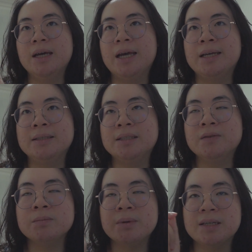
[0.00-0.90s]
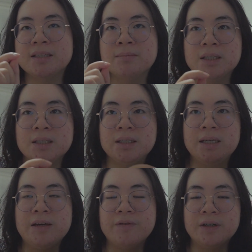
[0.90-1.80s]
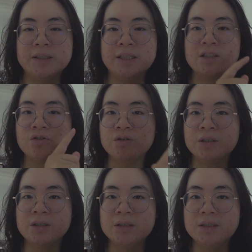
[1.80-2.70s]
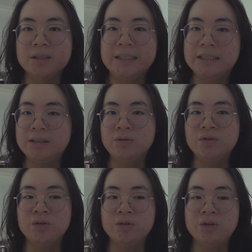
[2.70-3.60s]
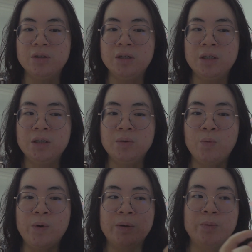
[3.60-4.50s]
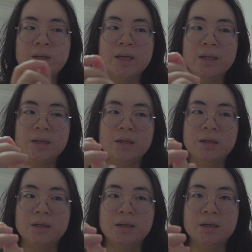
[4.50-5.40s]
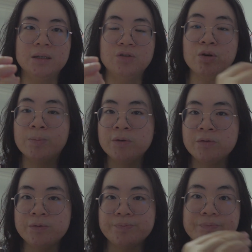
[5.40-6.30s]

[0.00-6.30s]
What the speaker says: And even Makers Market gave us extra details on where we can drop off.